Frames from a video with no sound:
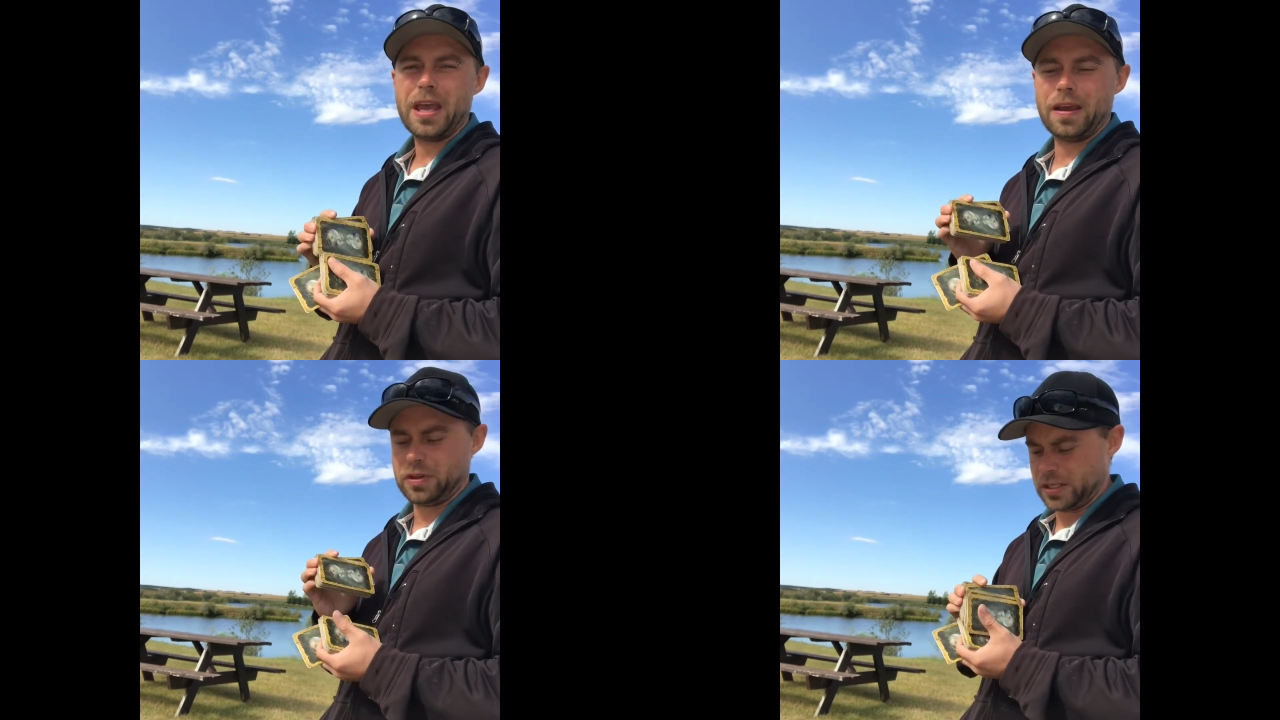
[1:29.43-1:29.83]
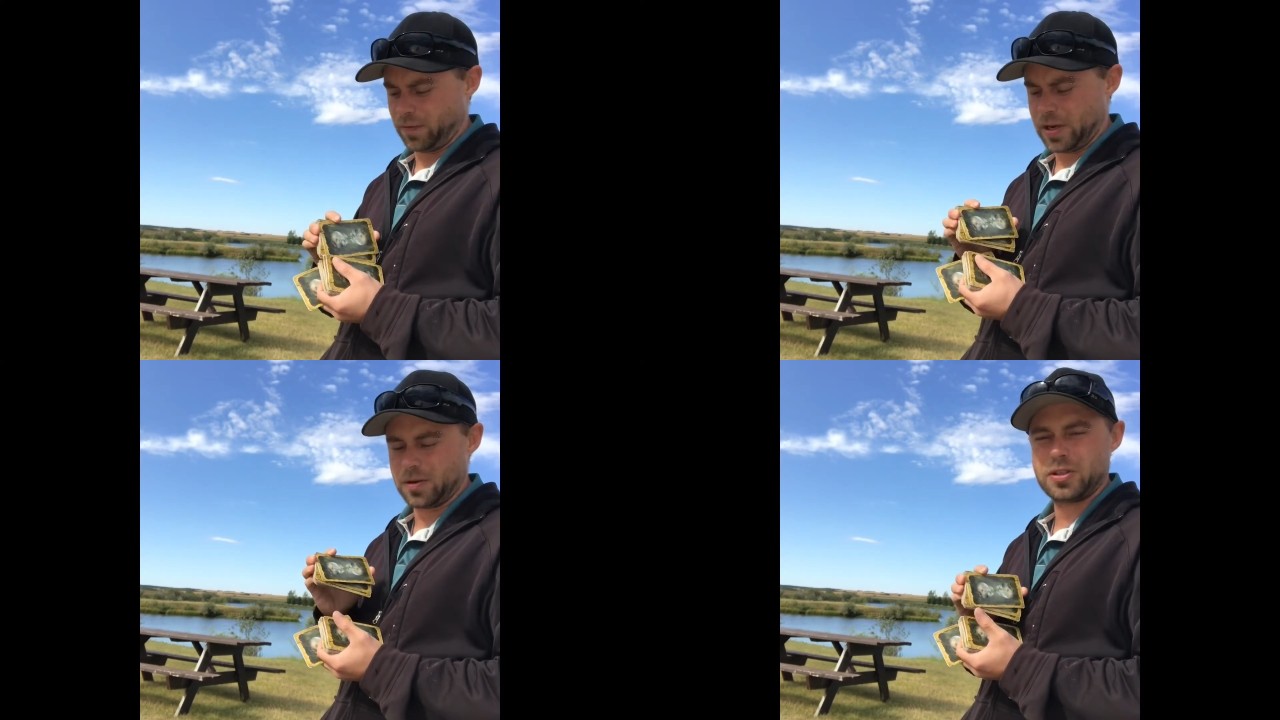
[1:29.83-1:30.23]
If these
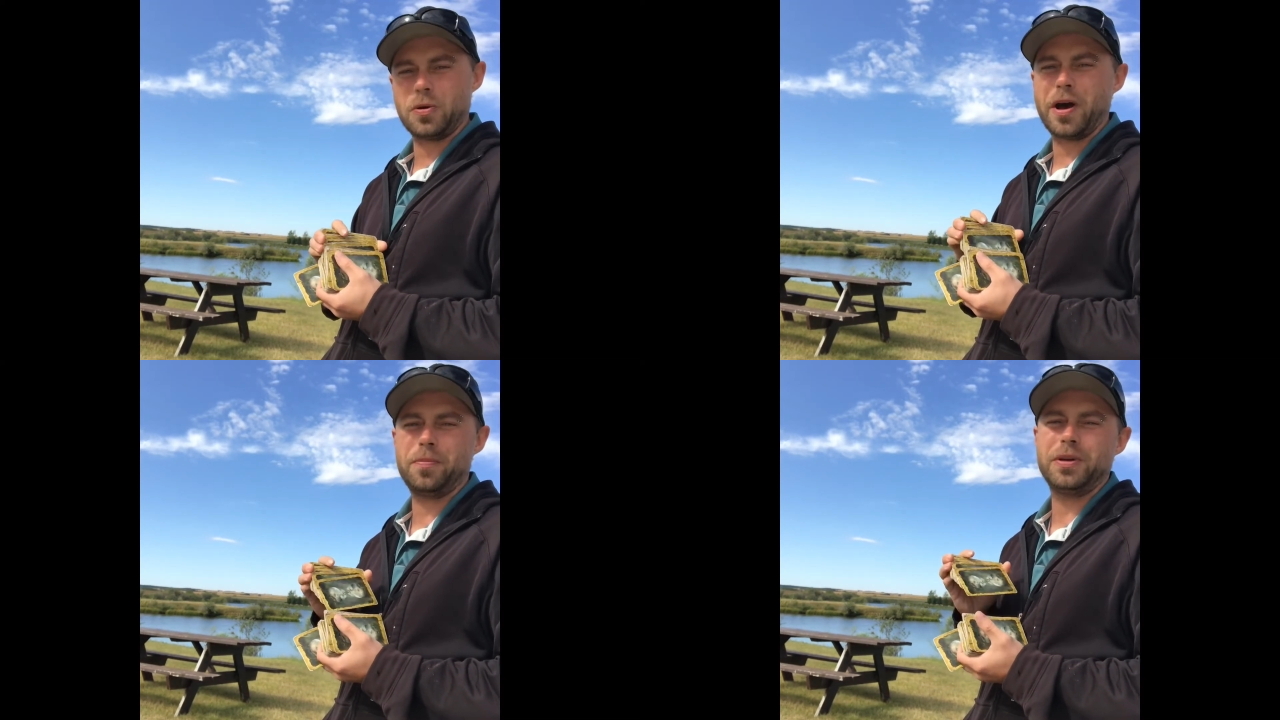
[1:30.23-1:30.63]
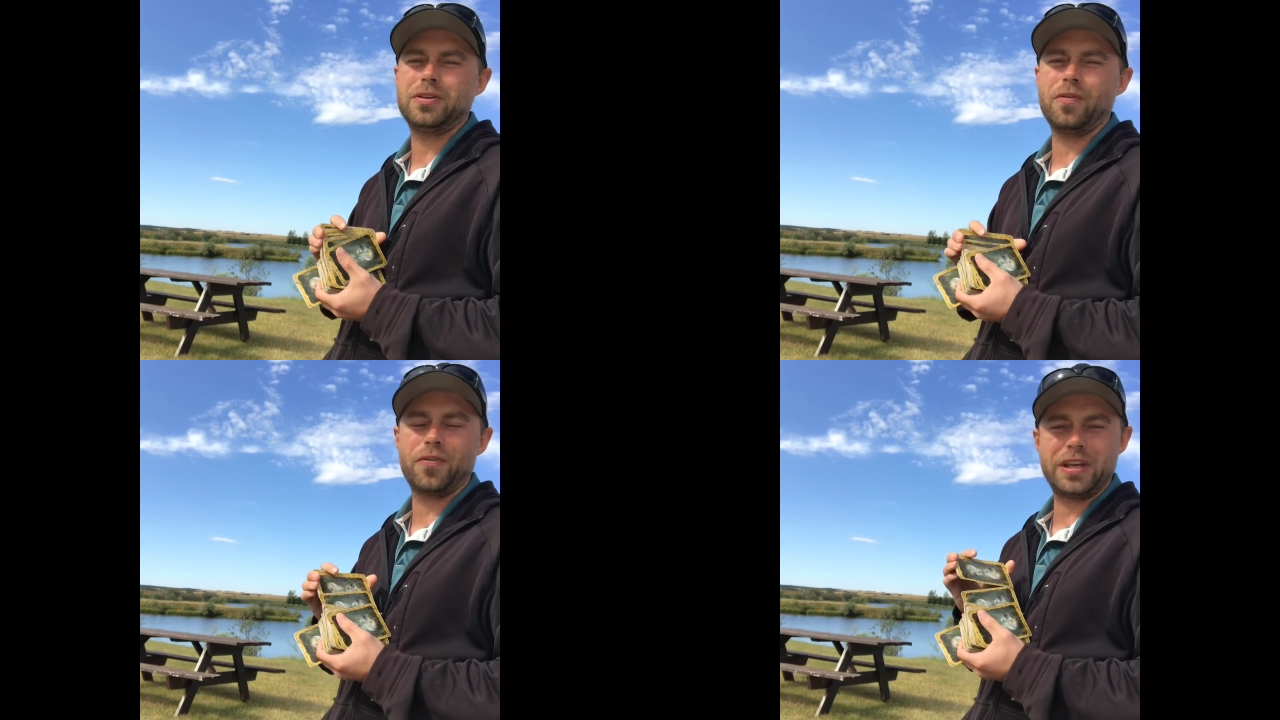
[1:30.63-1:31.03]
videos do help you,
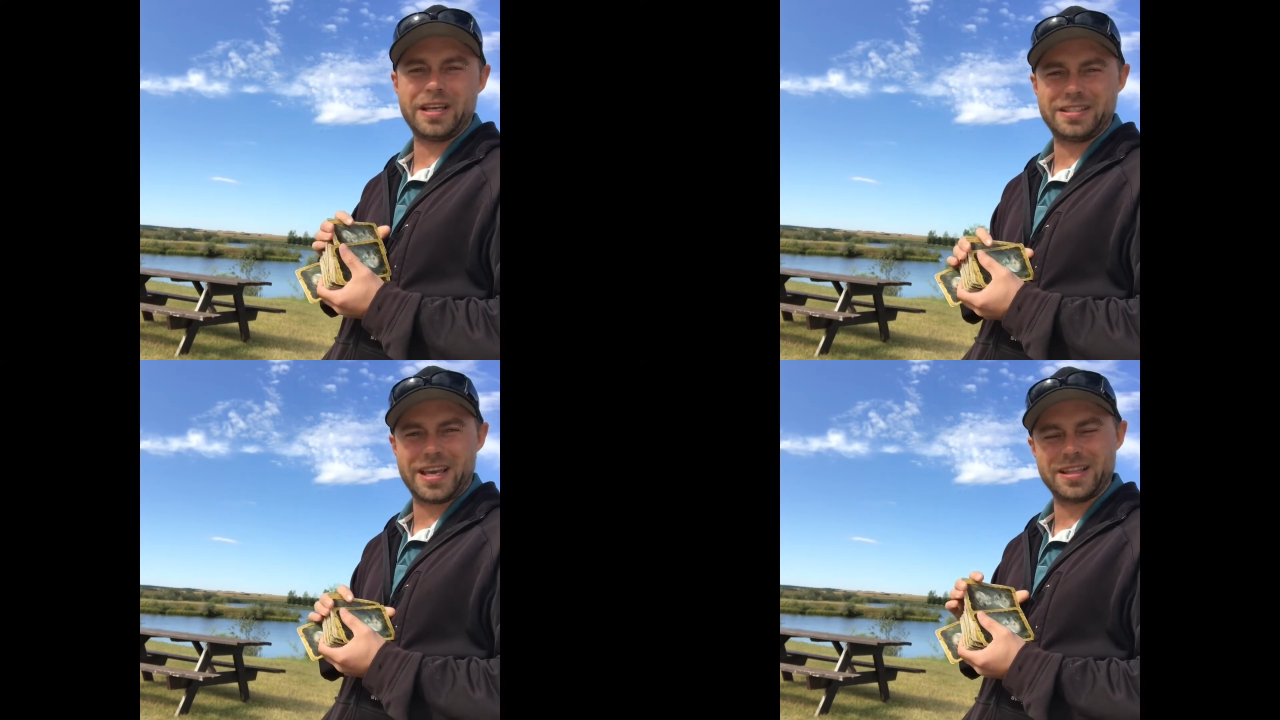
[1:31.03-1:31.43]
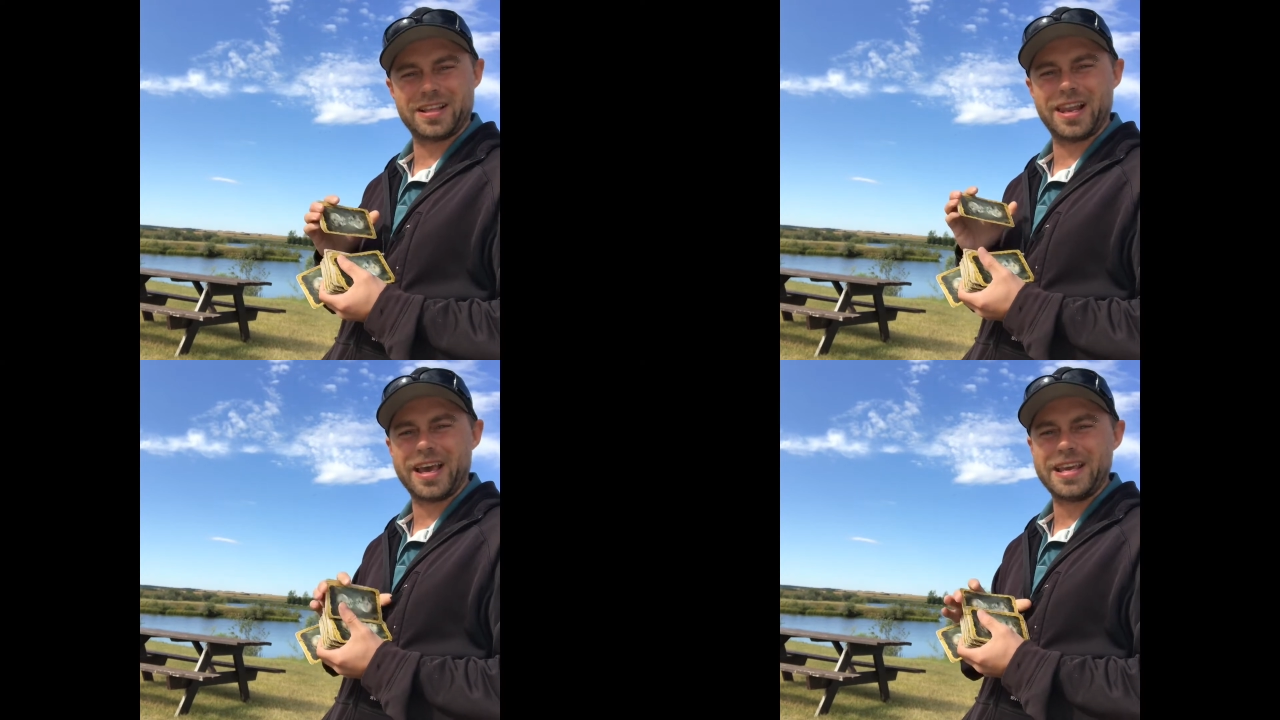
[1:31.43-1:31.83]
don't forget to hit
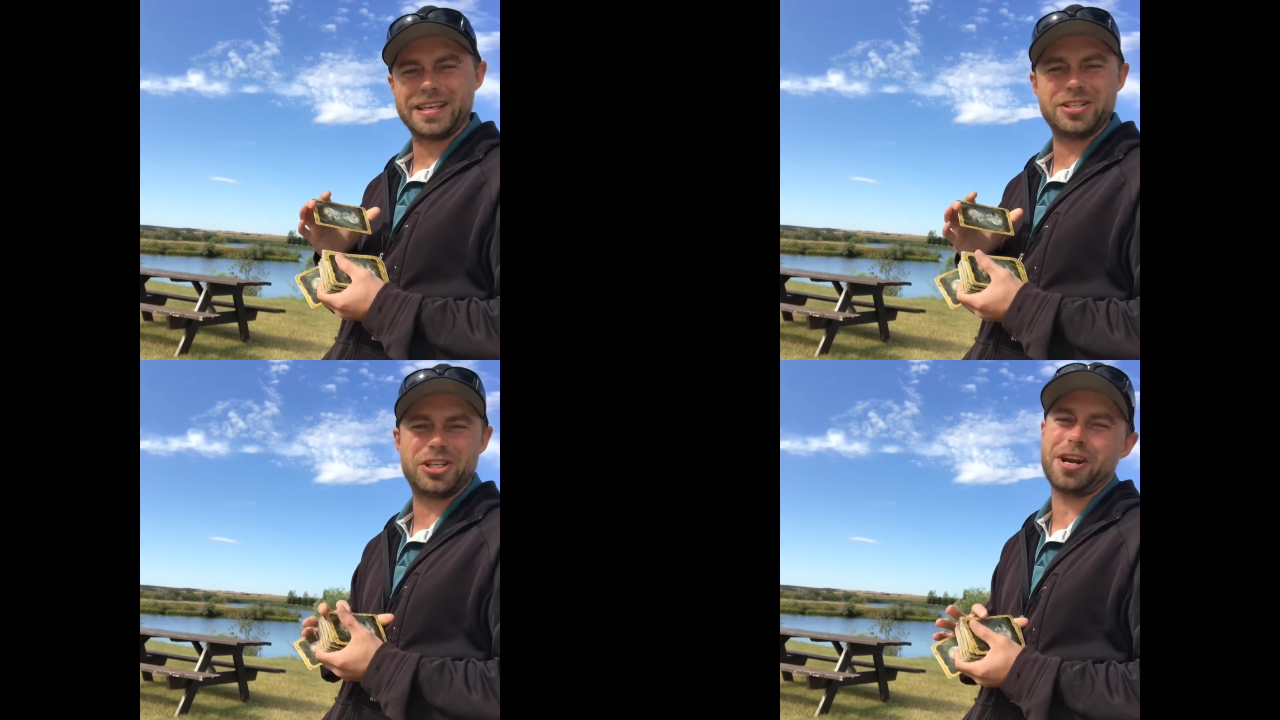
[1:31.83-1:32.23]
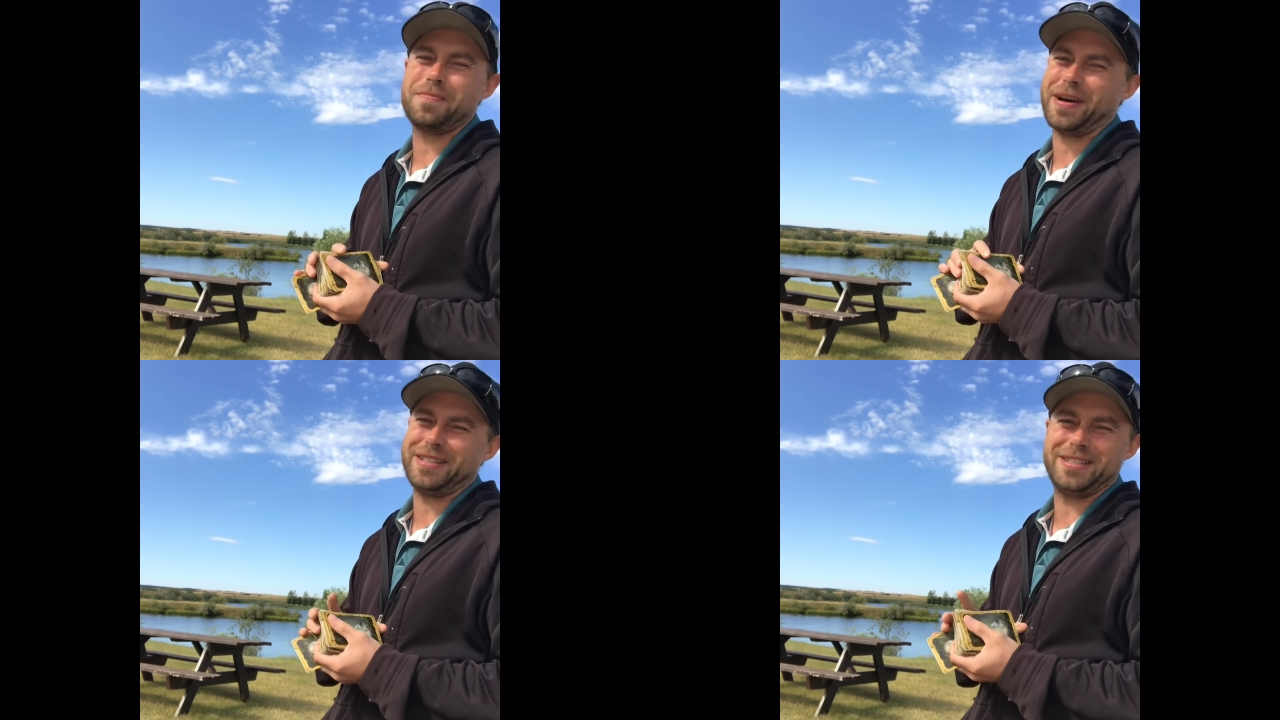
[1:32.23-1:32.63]
the like and share
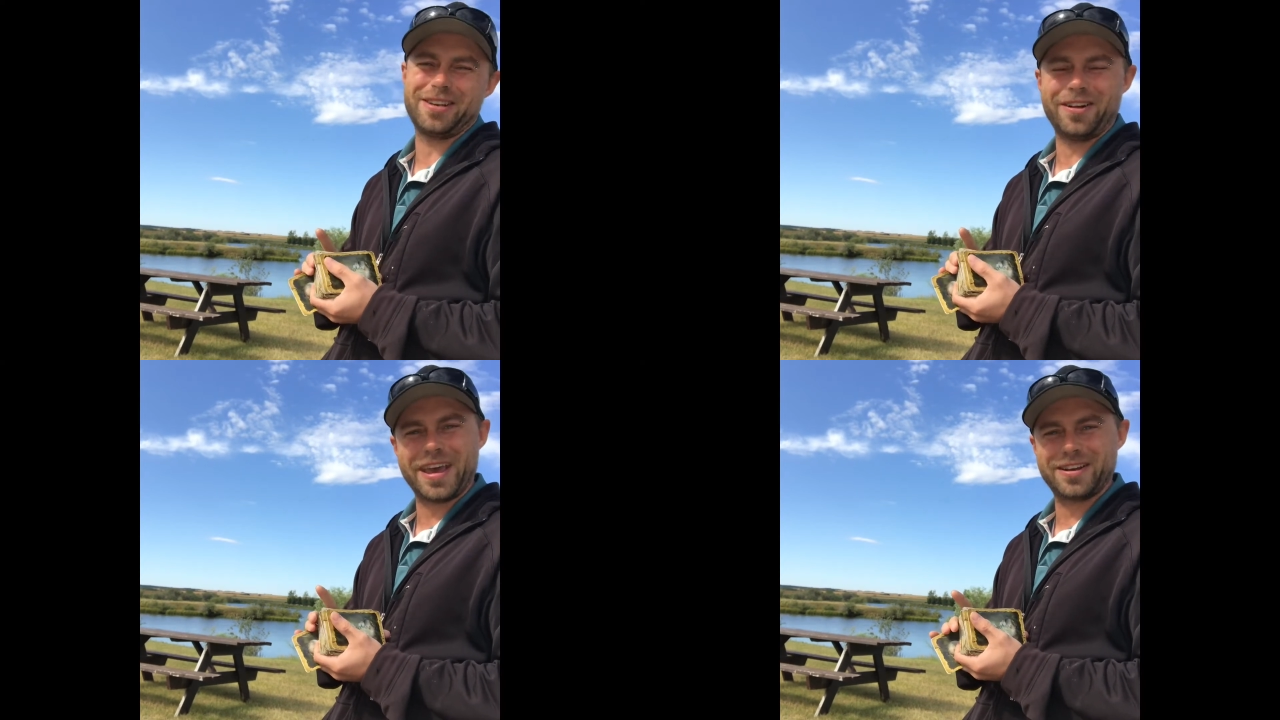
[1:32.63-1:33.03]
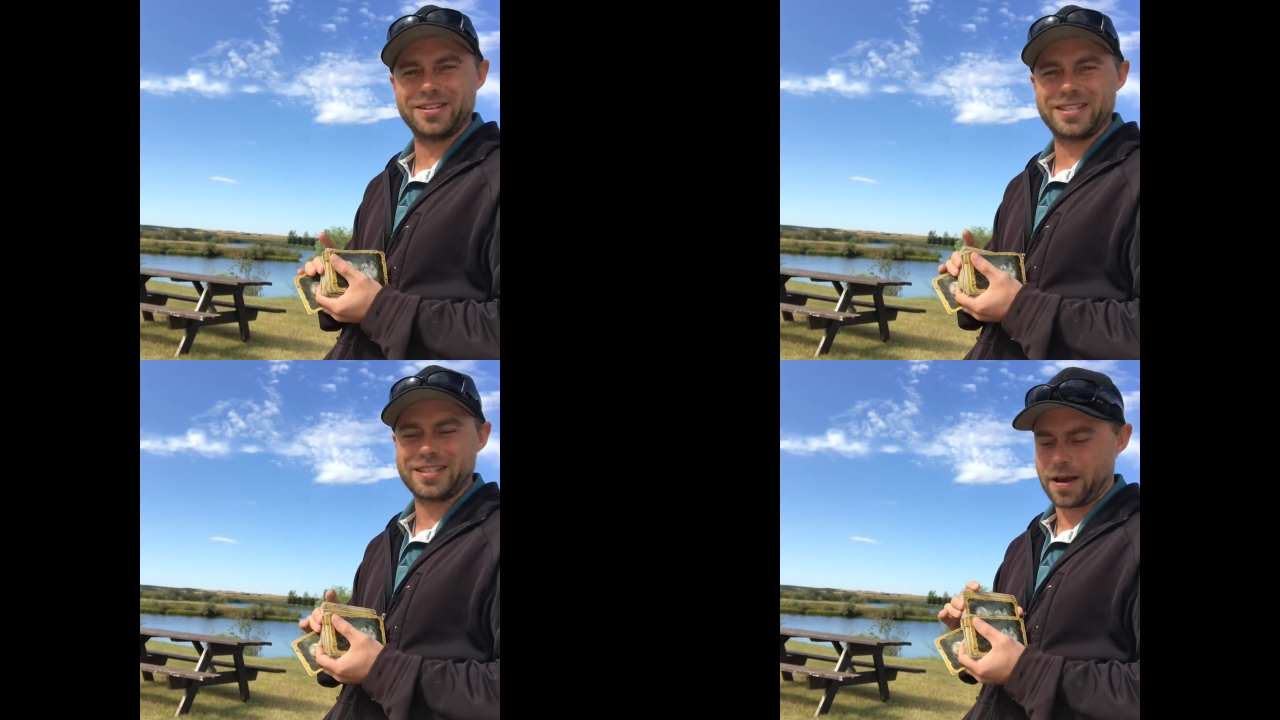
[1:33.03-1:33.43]
buttons, all that
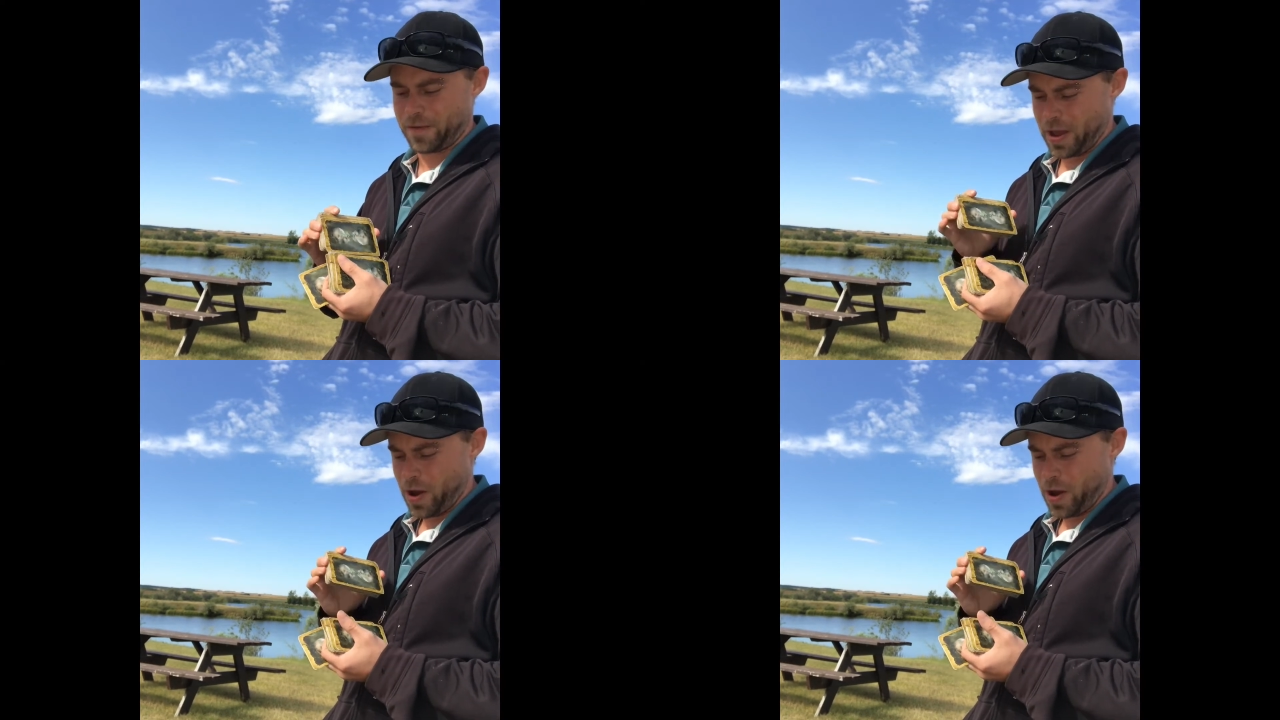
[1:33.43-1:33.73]
good stuff.